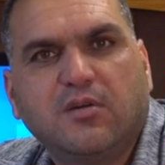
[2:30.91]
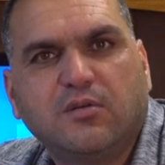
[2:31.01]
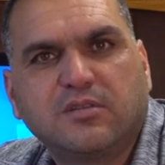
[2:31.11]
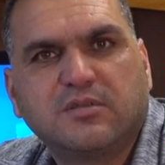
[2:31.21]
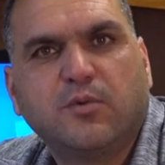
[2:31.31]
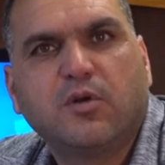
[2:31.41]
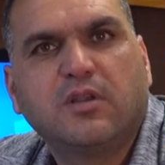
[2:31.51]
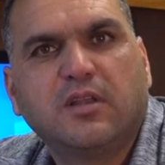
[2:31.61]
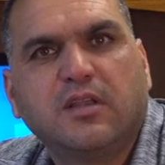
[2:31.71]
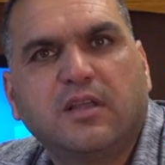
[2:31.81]
or
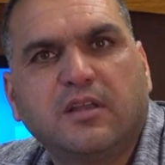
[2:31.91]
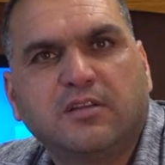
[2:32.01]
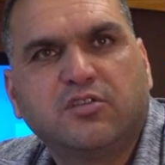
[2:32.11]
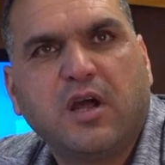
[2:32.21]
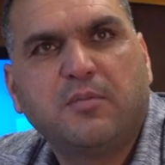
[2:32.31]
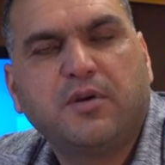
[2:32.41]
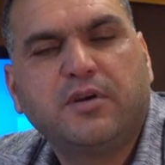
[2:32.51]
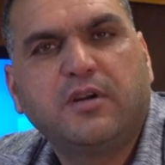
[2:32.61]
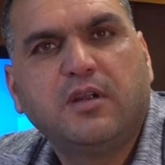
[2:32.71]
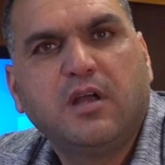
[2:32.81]
small uh,
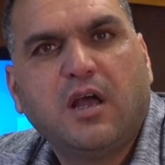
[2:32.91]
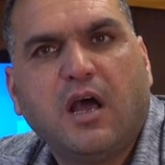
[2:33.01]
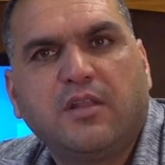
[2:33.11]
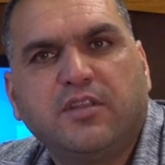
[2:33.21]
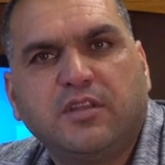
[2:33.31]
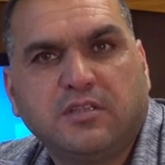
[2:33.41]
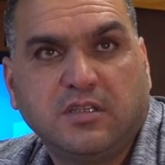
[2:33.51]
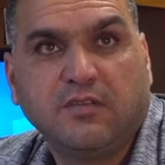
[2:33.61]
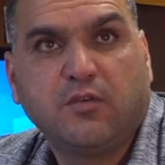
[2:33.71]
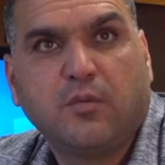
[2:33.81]
grammar, and then
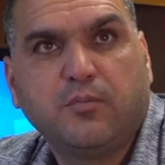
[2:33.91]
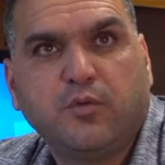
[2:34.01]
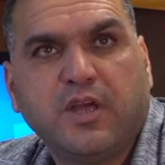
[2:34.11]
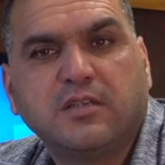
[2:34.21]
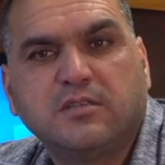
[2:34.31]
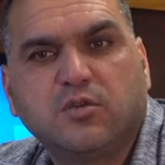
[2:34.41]
it developed with us.